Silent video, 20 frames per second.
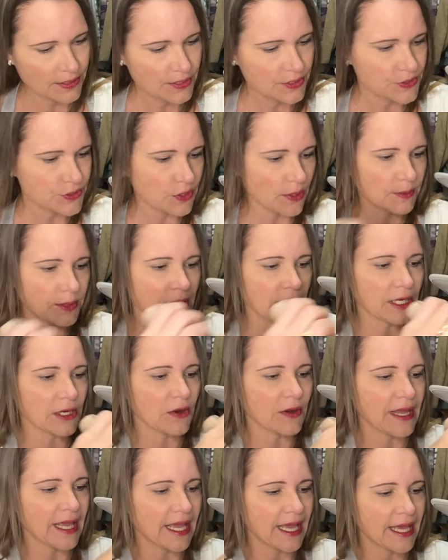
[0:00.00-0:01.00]
So I'm going to
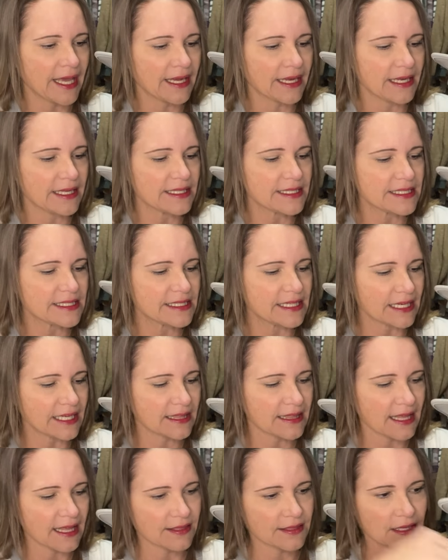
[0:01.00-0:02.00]
go ahead and stick
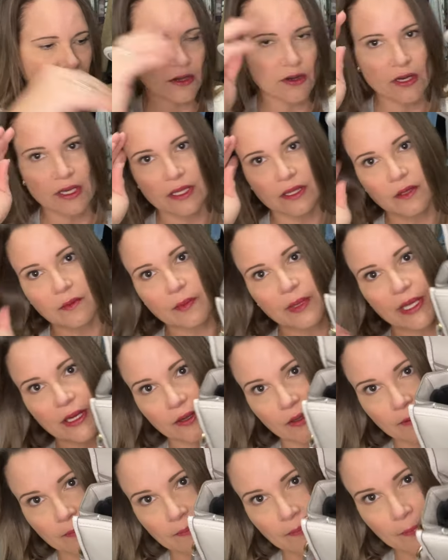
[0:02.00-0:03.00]
that there in the
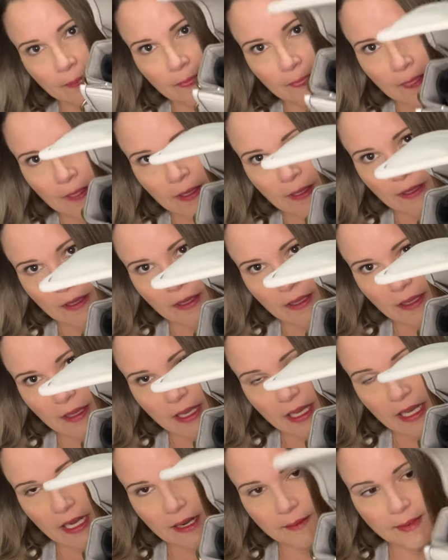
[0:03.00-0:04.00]
middle.
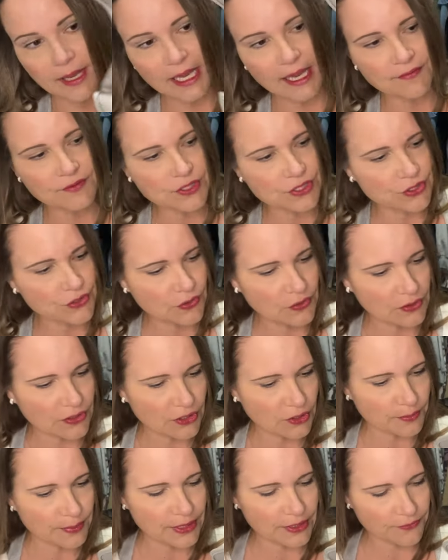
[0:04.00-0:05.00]
And I may have to do a
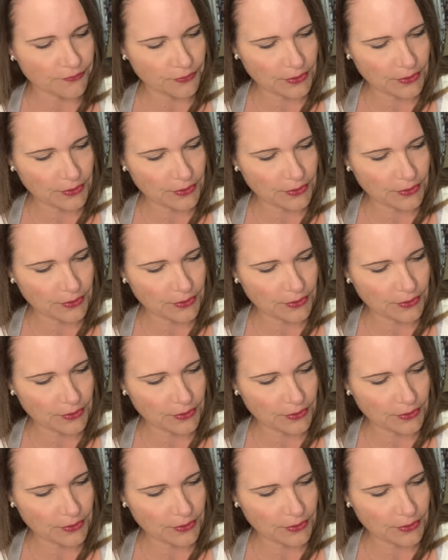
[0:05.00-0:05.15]
little bit of